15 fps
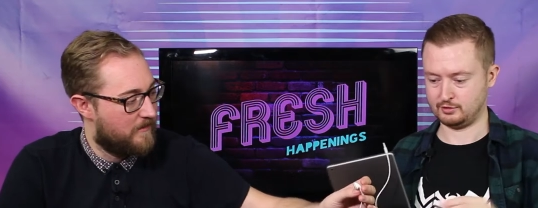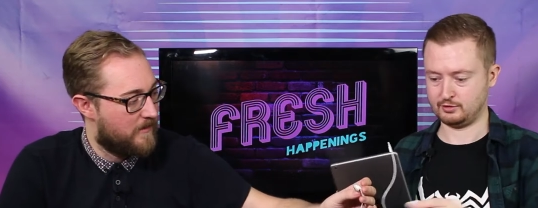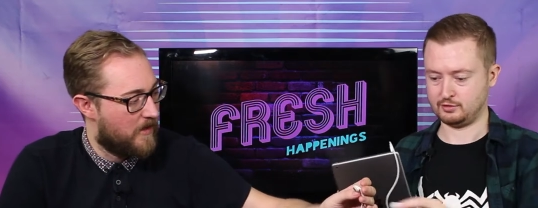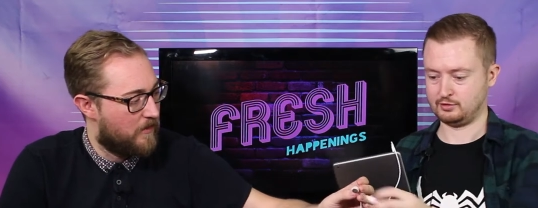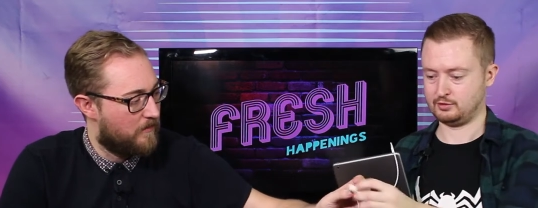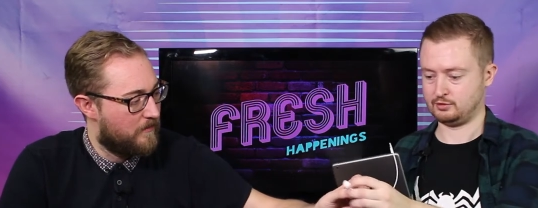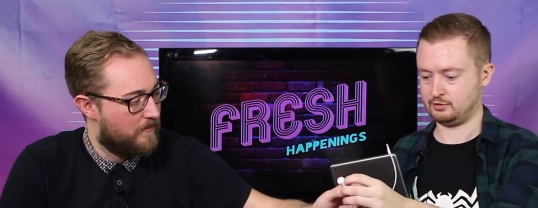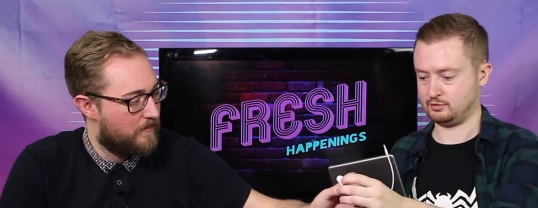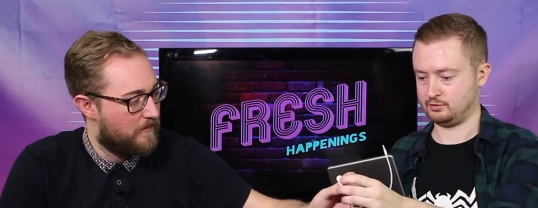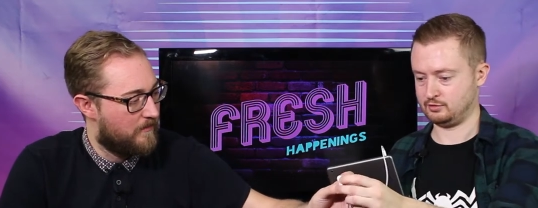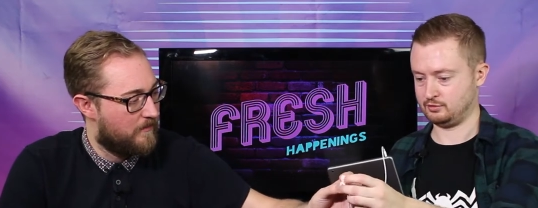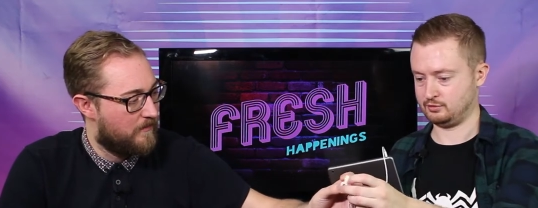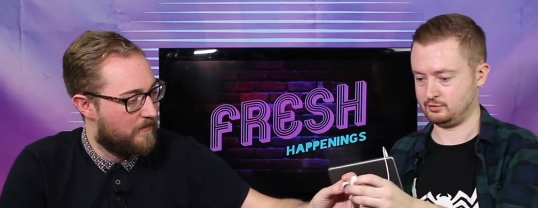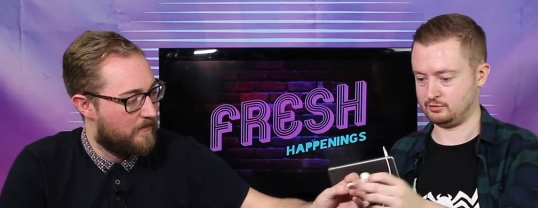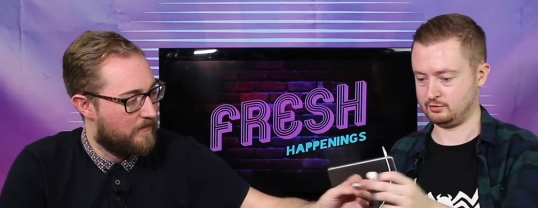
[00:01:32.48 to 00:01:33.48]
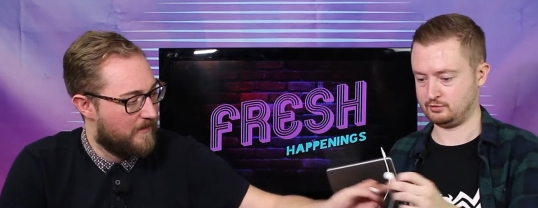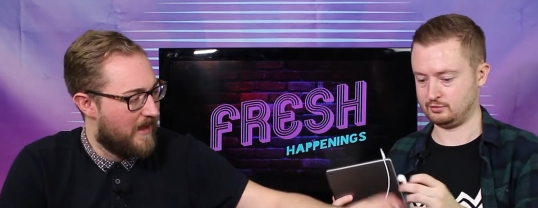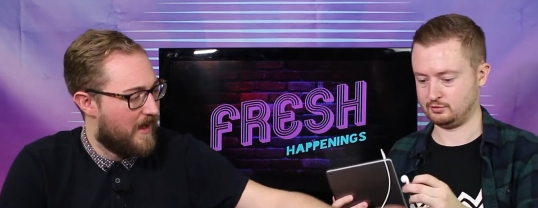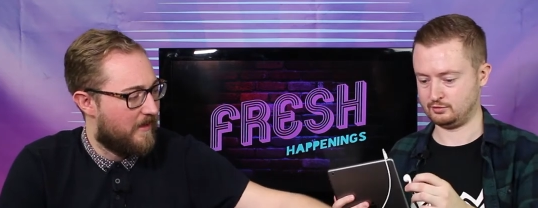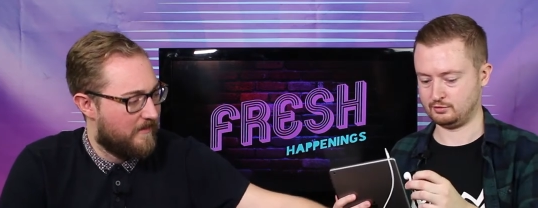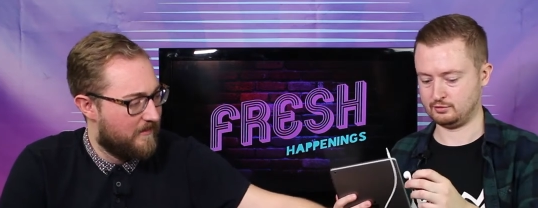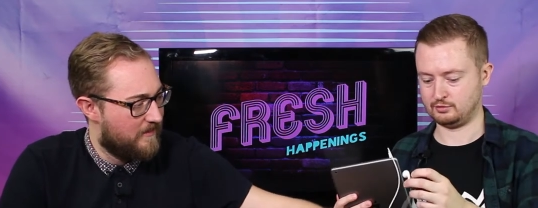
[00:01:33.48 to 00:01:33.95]
Speaker 1: No.
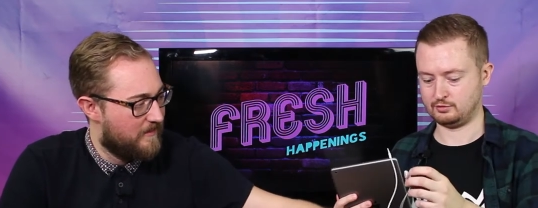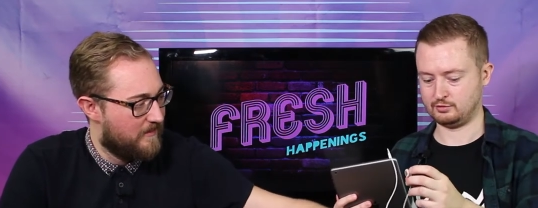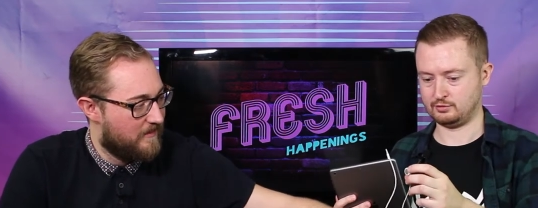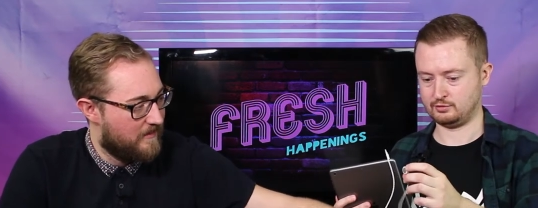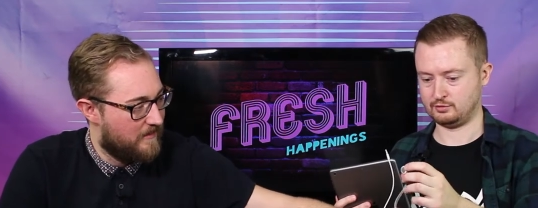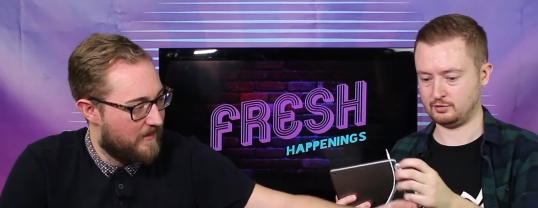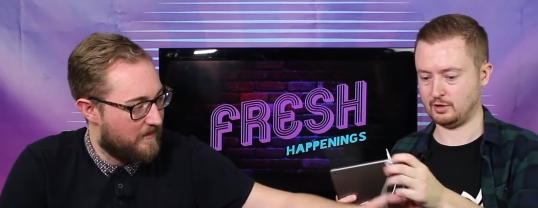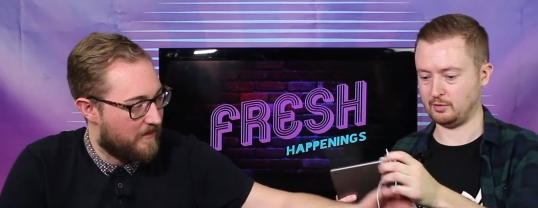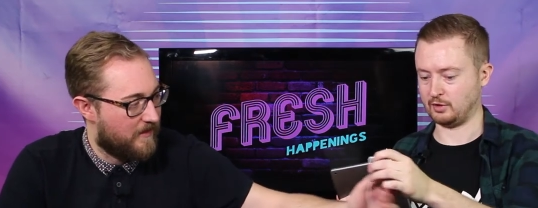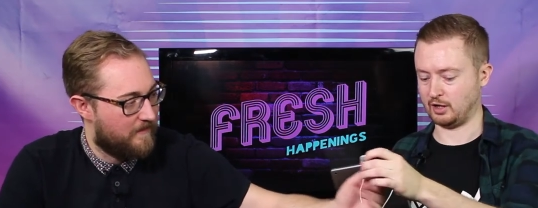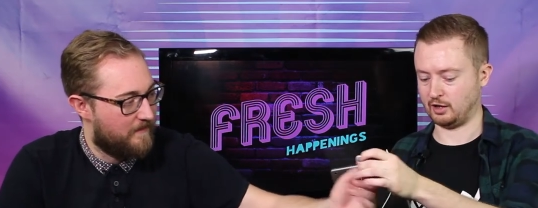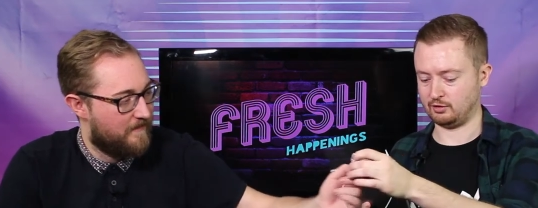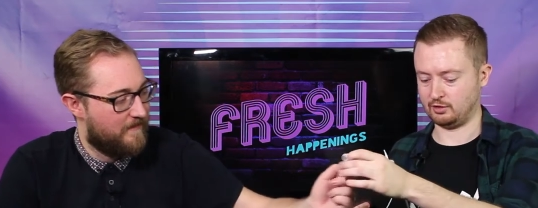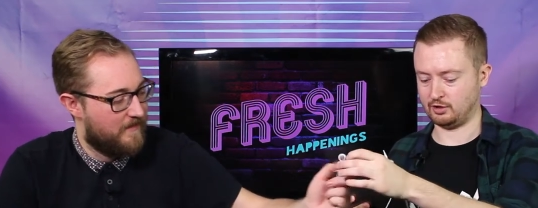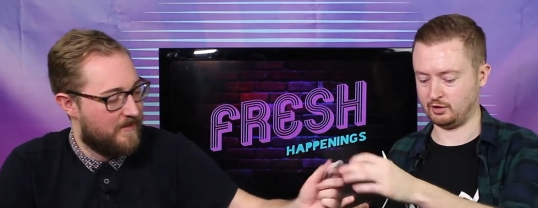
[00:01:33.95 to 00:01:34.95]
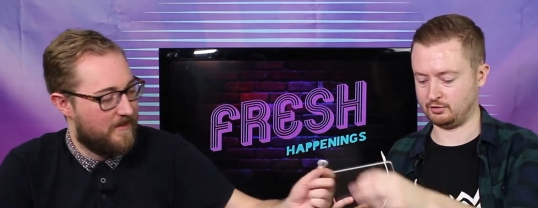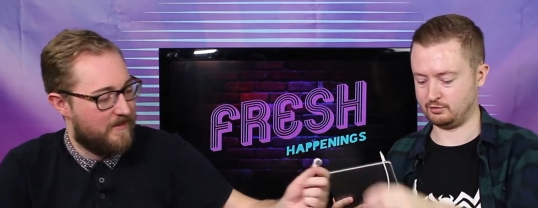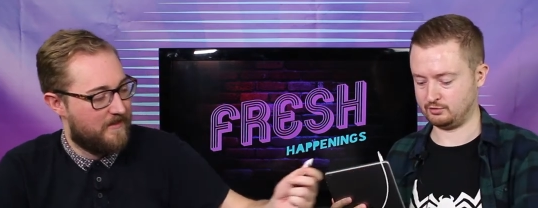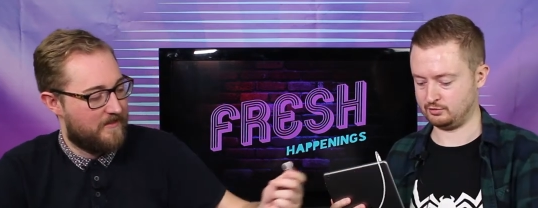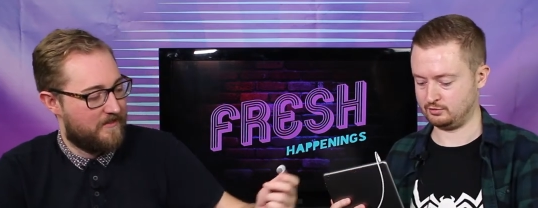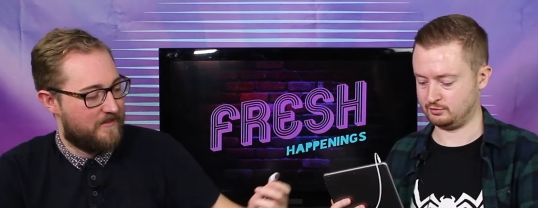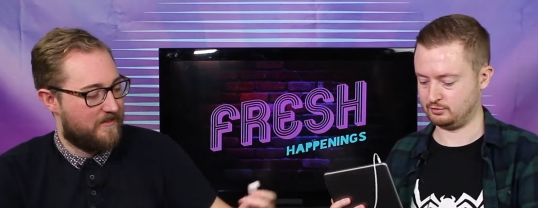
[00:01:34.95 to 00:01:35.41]
Yeah. No. There we go,
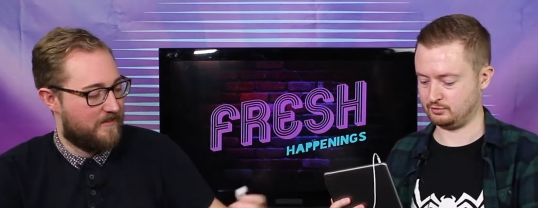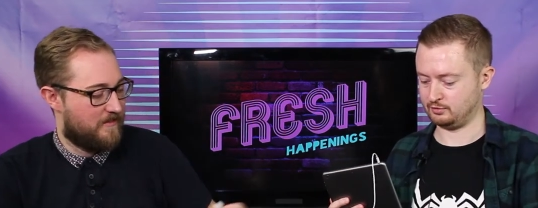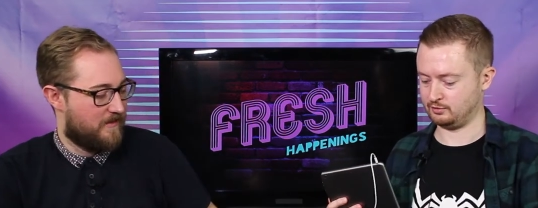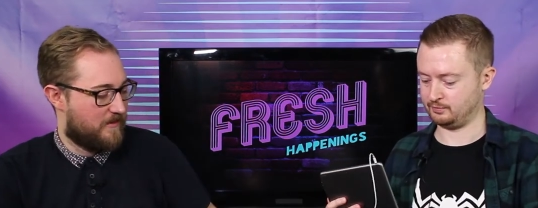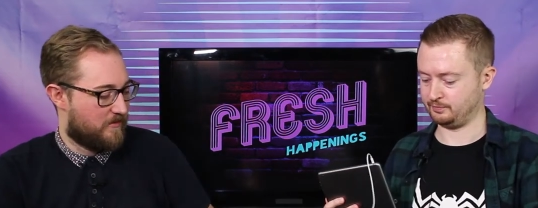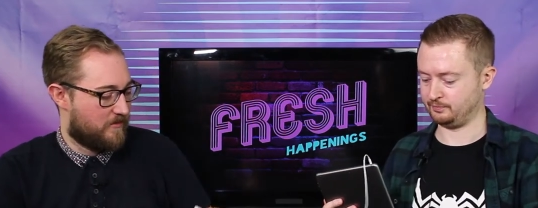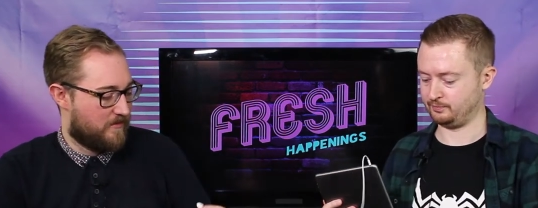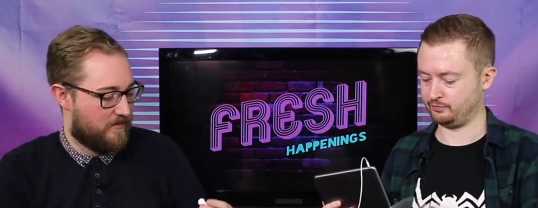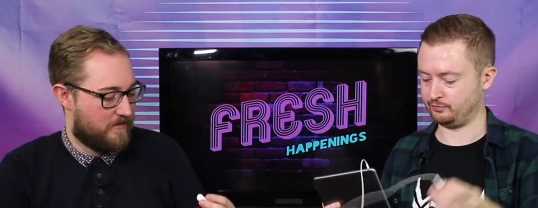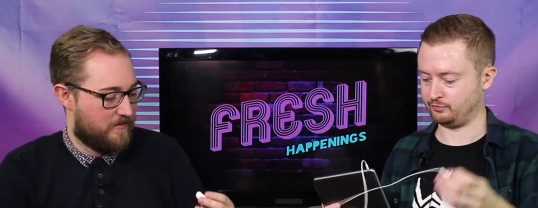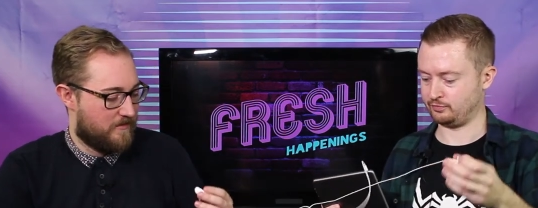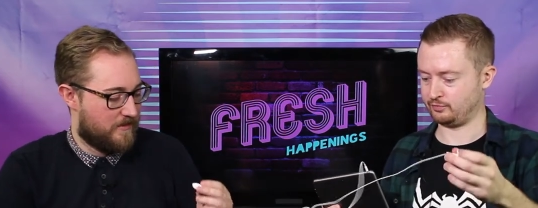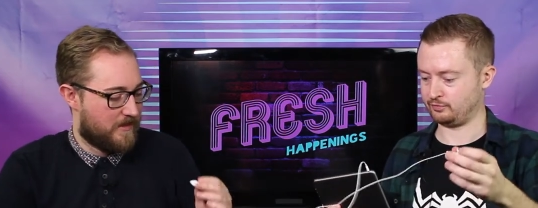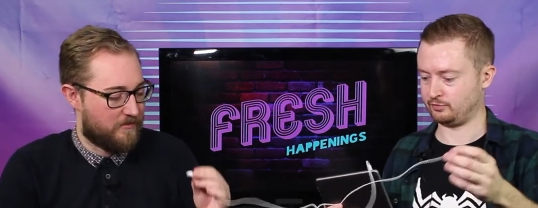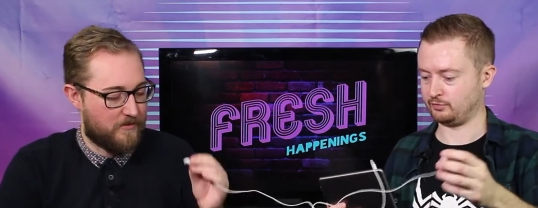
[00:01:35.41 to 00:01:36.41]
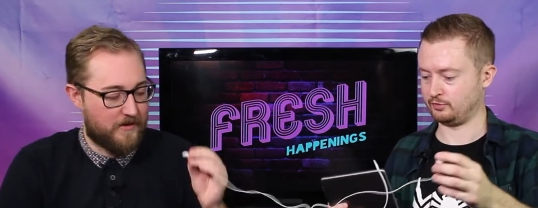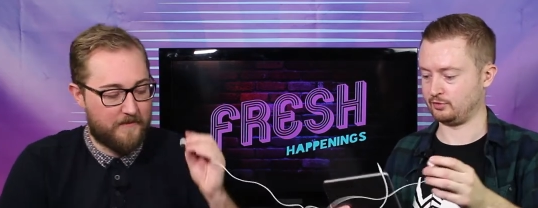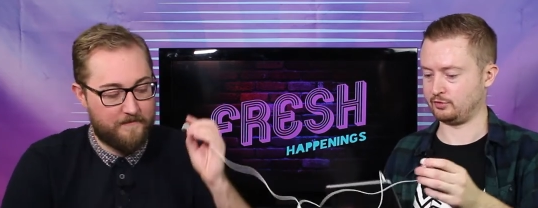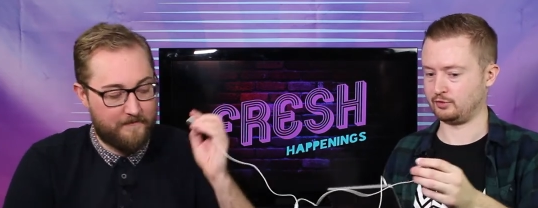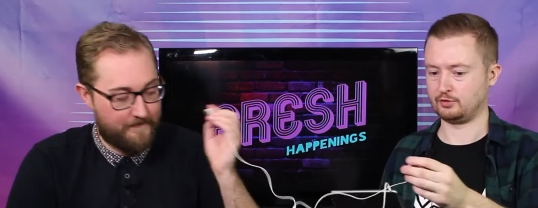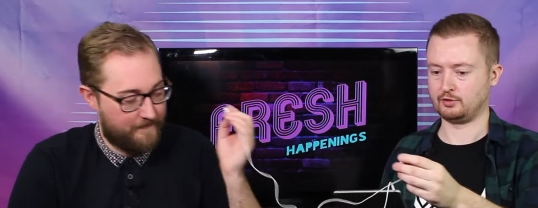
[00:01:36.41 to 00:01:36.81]
oh. That's right.